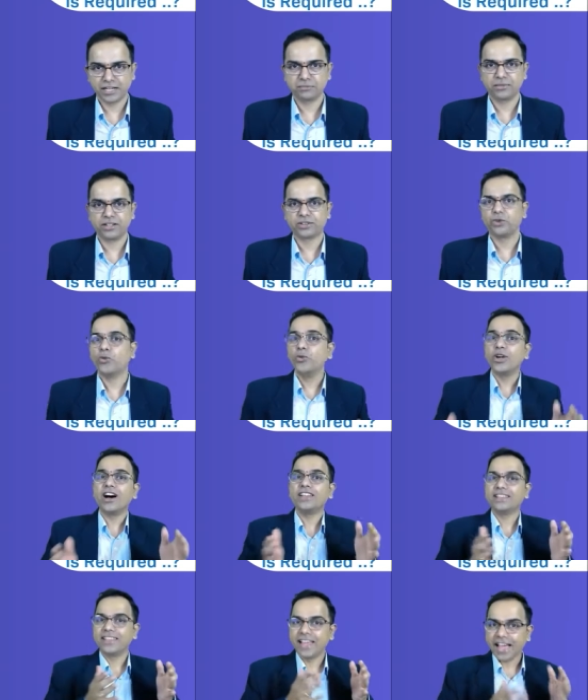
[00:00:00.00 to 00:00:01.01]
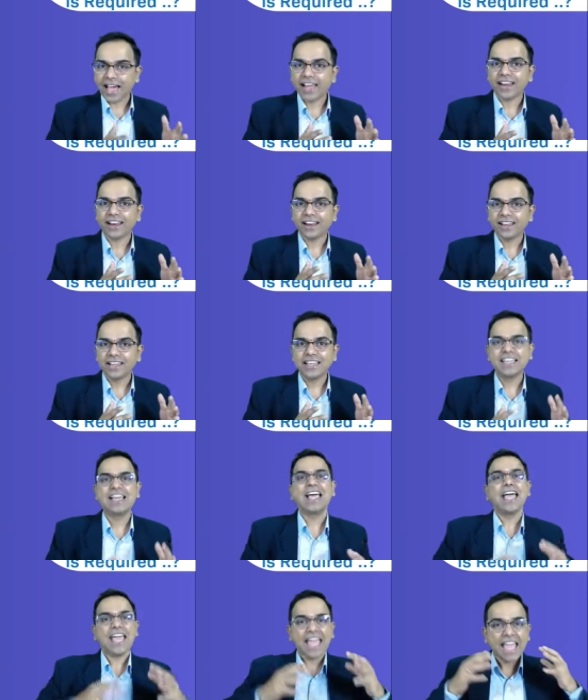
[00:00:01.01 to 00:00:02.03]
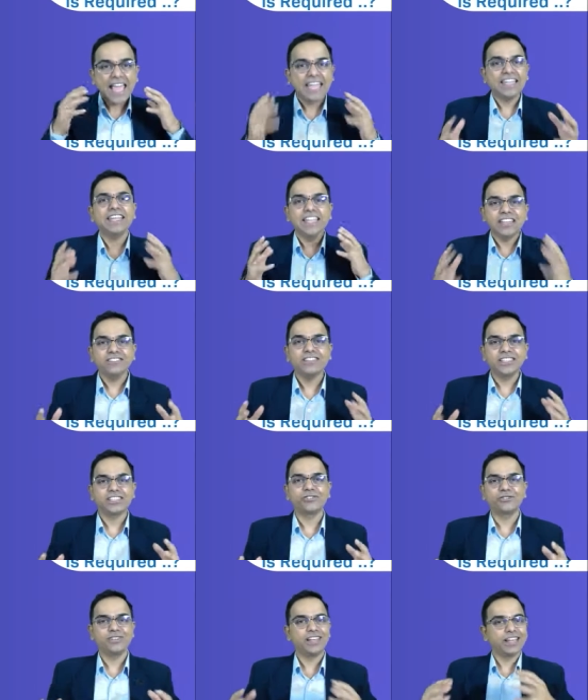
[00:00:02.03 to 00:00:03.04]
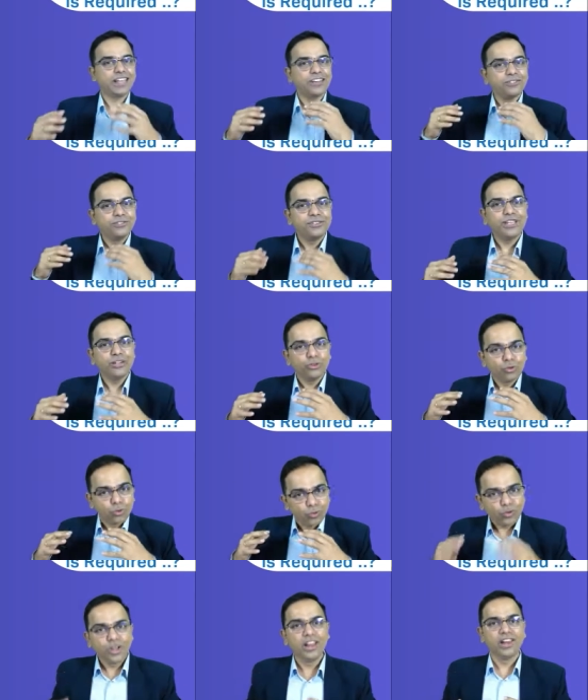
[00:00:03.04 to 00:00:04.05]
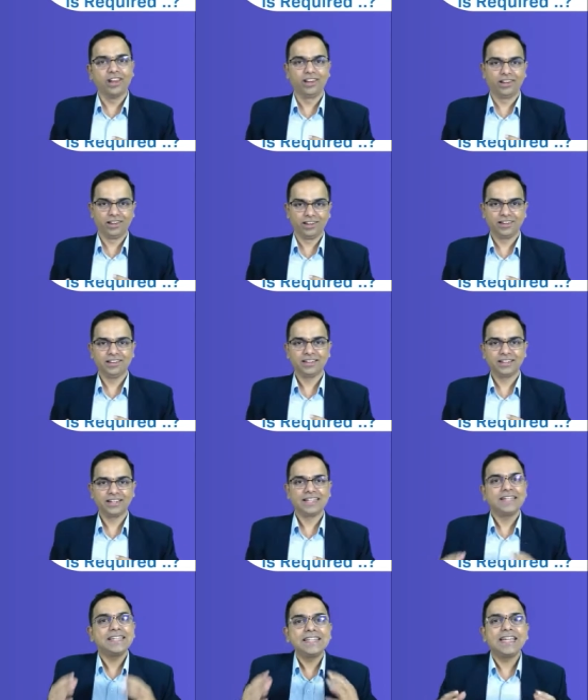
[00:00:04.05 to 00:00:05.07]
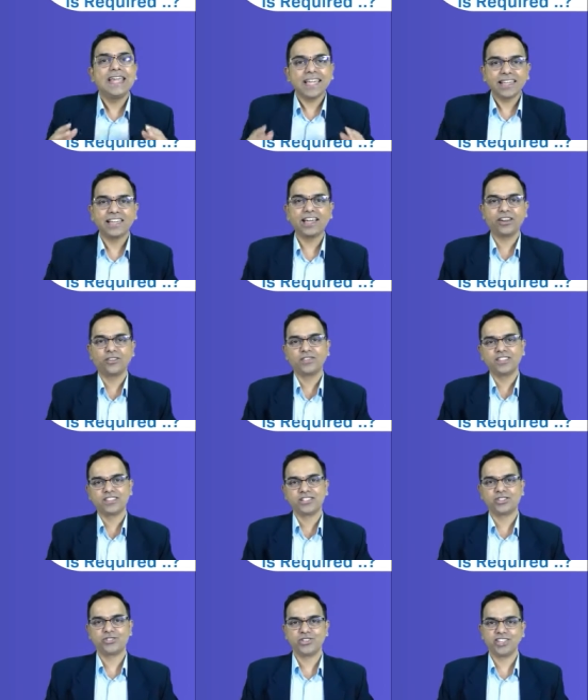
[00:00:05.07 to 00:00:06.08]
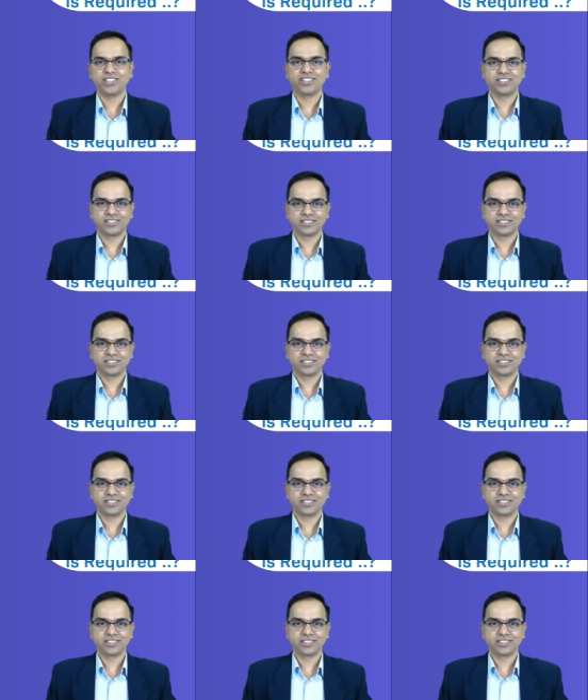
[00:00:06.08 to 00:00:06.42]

We are there. Any which way we will take care of the situations.